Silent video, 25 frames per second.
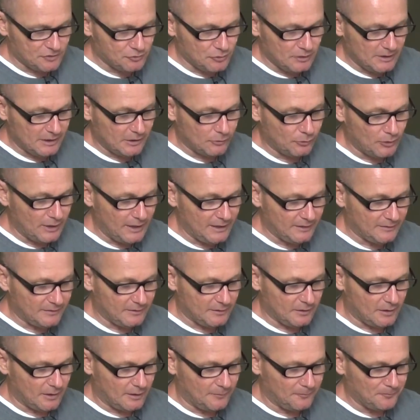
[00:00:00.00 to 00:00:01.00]
great.
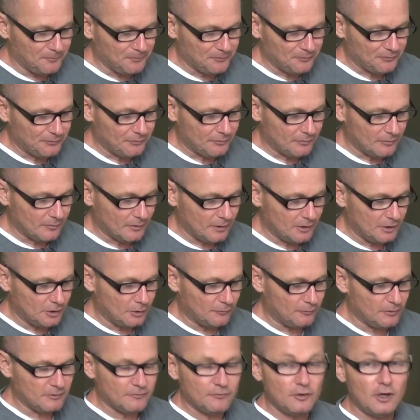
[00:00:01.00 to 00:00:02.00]
You know,
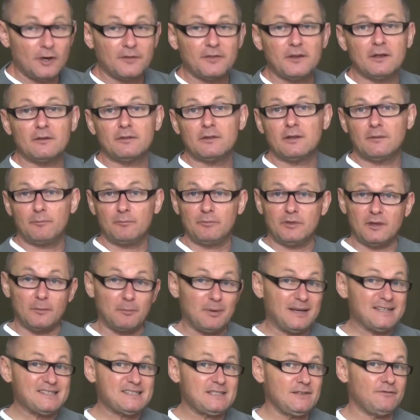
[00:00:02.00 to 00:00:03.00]
we've got the
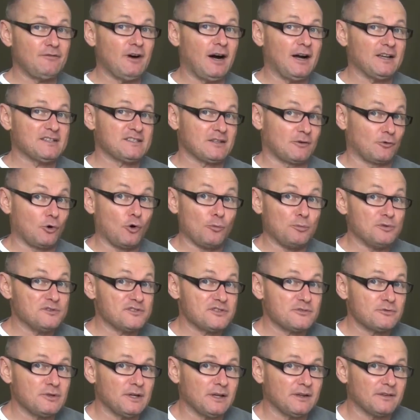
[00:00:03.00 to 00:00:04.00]
best device, our open
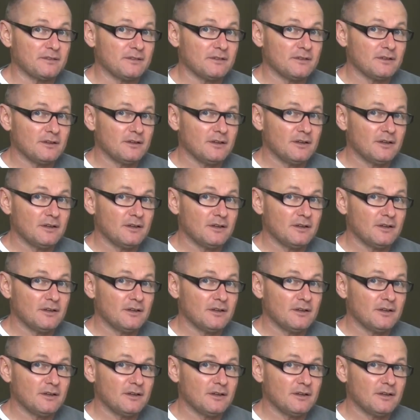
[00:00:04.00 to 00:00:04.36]
strings.